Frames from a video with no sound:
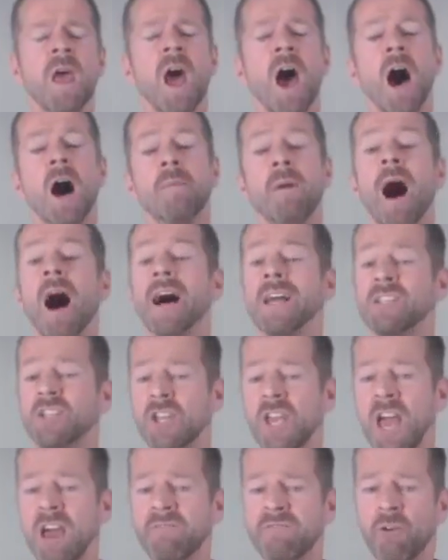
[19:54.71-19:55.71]

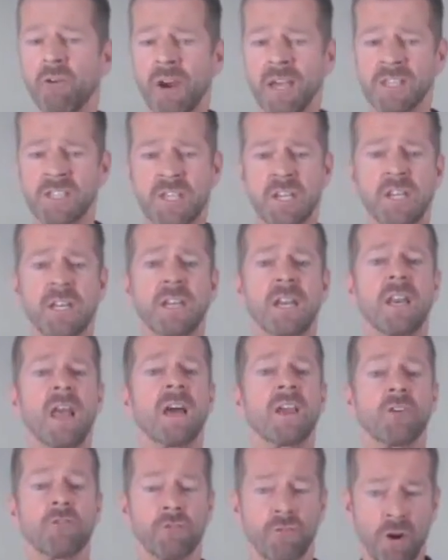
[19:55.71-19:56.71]
IGF, or
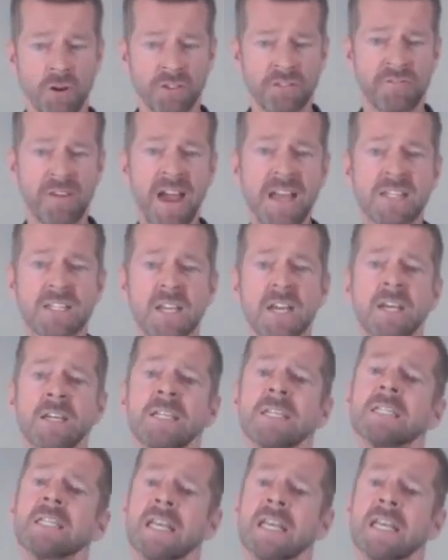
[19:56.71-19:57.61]
insulin-like growth factor,